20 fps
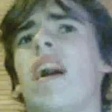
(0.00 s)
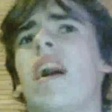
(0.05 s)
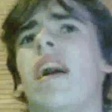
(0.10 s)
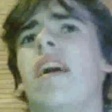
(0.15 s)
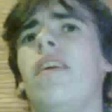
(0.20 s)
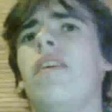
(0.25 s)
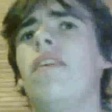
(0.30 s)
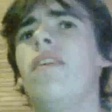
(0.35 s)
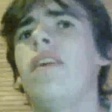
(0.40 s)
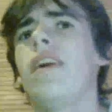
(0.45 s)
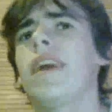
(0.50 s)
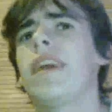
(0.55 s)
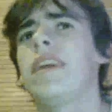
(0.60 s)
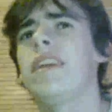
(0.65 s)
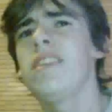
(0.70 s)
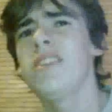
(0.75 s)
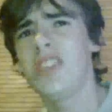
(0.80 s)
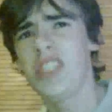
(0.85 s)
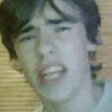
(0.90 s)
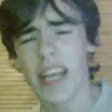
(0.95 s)
I
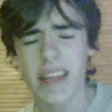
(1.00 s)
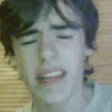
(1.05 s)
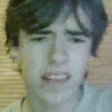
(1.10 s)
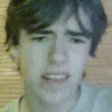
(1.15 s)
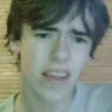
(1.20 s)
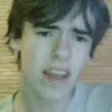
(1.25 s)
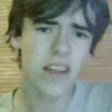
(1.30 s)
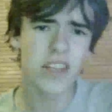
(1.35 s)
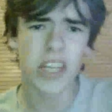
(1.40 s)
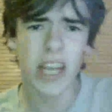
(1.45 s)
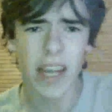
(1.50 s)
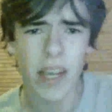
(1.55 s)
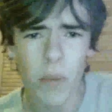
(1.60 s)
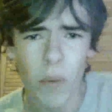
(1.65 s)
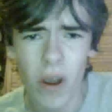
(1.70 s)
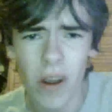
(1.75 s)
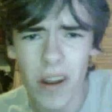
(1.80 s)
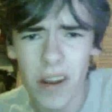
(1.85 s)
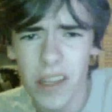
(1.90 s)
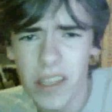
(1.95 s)
reckon, Jets at
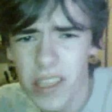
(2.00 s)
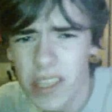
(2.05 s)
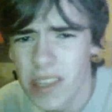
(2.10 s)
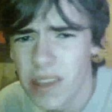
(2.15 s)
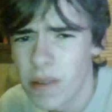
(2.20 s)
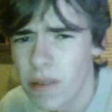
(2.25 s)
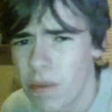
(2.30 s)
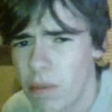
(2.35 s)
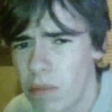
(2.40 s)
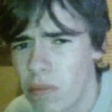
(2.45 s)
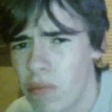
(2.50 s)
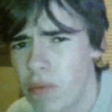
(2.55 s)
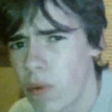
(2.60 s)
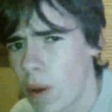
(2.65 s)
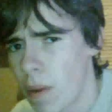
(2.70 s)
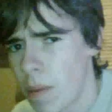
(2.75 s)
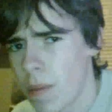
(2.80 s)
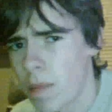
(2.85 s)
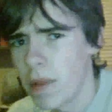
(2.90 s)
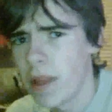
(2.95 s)
Jaguars.
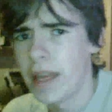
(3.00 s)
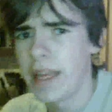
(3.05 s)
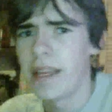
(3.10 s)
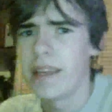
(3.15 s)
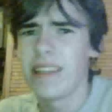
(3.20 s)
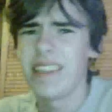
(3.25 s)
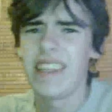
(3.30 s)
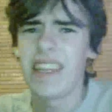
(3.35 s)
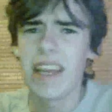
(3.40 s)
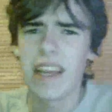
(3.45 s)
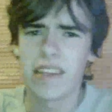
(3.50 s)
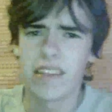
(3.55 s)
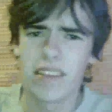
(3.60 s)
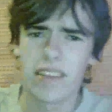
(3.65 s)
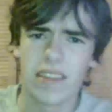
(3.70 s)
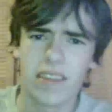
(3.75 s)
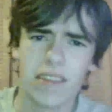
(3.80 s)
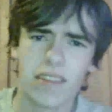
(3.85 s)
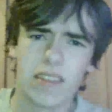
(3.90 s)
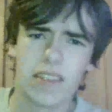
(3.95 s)
Probably.
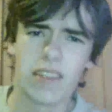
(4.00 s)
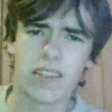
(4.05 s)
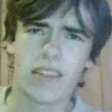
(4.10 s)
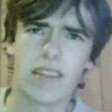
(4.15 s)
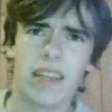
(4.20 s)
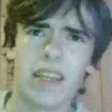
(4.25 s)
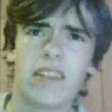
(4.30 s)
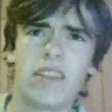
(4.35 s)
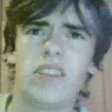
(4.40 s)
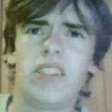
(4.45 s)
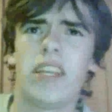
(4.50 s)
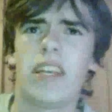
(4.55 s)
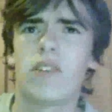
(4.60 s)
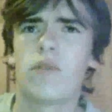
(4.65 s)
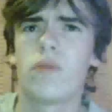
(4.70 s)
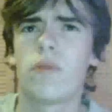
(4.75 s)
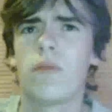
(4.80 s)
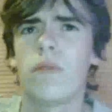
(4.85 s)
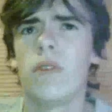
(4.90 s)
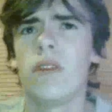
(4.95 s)
Yes. I think the
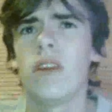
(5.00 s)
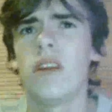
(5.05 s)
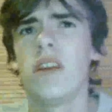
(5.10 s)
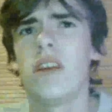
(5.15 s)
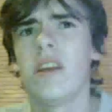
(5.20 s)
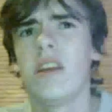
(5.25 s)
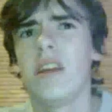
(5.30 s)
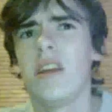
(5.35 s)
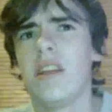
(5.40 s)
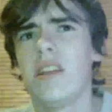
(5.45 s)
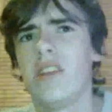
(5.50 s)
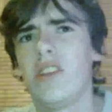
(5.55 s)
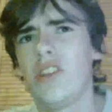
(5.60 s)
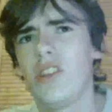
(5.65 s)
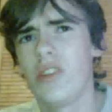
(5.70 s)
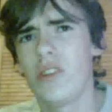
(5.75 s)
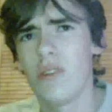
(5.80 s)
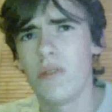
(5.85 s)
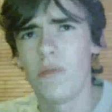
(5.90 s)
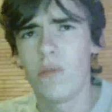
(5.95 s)
Jets
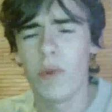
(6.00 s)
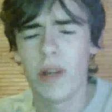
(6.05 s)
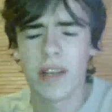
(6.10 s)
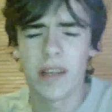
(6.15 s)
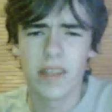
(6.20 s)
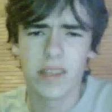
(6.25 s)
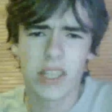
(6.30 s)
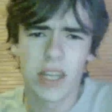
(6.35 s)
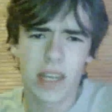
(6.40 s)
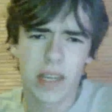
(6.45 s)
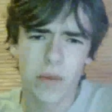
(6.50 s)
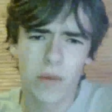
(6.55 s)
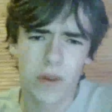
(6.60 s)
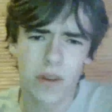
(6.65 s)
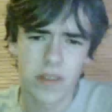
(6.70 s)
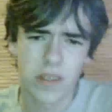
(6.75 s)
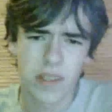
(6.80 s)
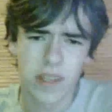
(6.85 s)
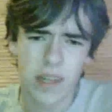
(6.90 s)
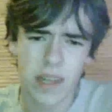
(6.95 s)
should win at
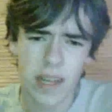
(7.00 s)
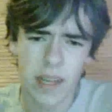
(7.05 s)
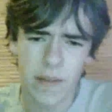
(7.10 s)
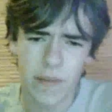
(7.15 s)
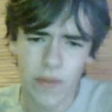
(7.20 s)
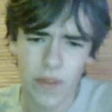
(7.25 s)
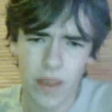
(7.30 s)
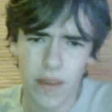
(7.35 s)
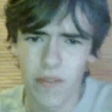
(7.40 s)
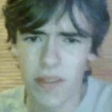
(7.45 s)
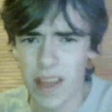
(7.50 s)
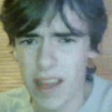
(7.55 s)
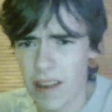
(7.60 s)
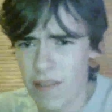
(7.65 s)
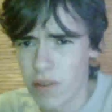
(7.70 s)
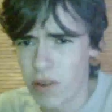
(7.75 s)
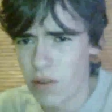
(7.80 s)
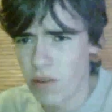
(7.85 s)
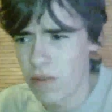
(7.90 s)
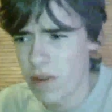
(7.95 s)
Jaguars tonight, if they
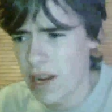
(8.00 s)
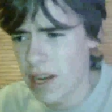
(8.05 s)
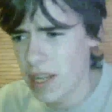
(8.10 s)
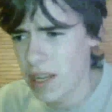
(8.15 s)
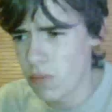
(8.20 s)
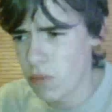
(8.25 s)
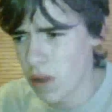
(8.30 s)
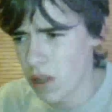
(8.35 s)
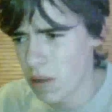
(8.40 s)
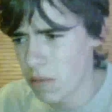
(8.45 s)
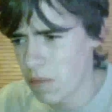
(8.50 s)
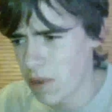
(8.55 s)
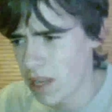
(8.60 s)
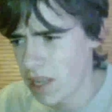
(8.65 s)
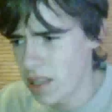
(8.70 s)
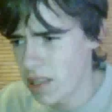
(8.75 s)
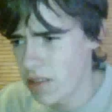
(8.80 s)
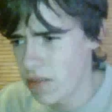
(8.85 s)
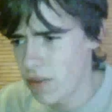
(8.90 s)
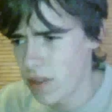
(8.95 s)
haven't already while I'm
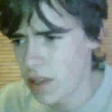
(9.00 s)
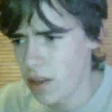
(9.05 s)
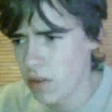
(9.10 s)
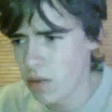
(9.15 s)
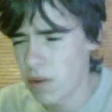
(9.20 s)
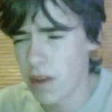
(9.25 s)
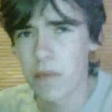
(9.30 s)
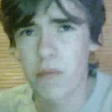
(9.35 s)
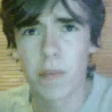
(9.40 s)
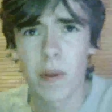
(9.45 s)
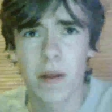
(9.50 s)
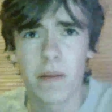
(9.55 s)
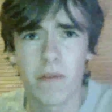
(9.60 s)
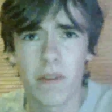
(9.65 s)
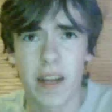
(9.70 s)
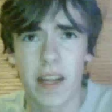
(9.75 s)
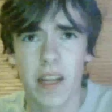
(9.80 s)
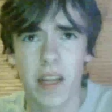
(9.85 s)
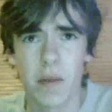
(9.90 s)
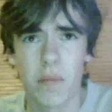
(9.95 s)
making this video. I
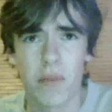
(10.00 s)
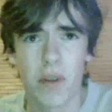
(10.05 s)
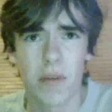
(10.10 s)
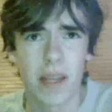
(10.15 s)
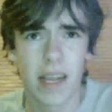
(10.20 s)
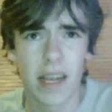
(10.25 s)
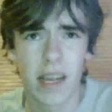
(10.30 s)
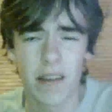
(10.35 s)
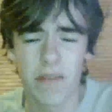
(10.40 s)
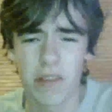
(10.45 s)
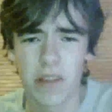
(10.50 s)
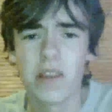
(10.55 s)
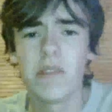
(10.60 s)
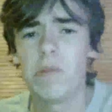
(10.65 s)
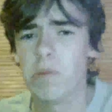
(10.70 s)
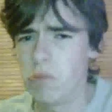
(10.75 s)
reckon they probably have.